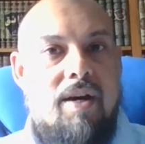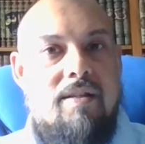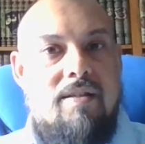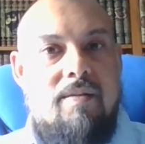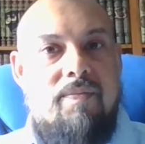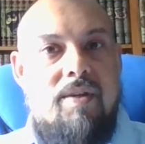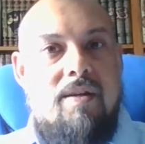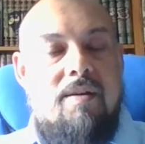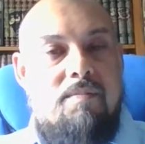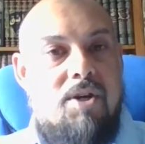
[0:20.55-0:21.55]
that.
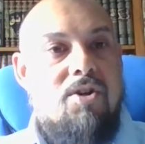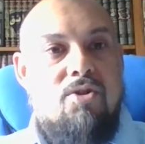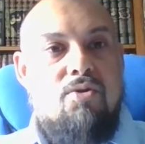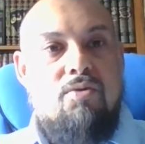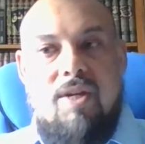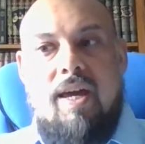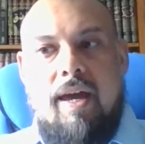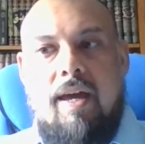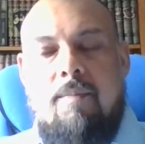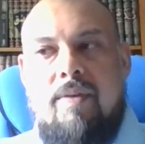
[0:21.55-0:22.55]
Because
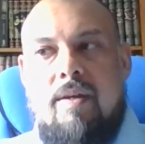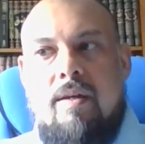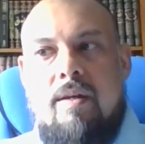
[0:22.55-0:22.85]
today,